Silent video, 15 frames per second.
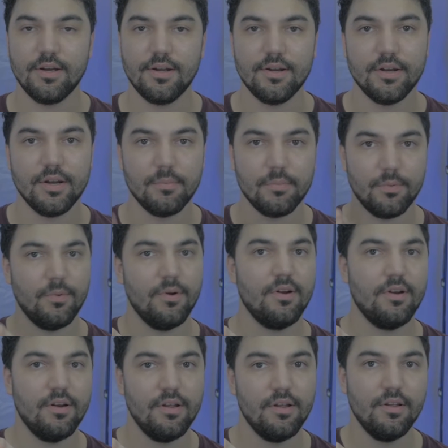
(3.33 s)
number
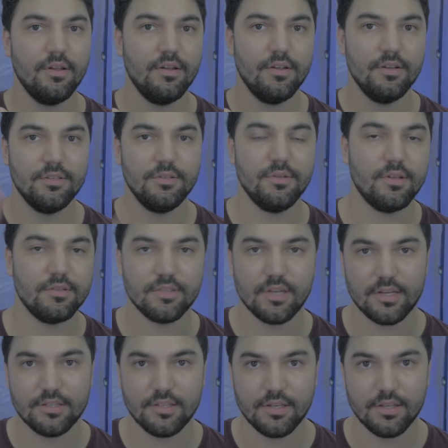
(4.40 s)
1,
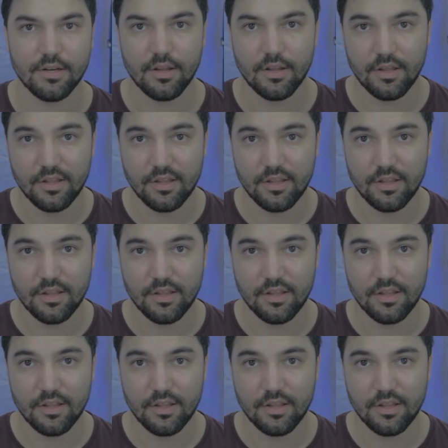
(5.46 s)
2018.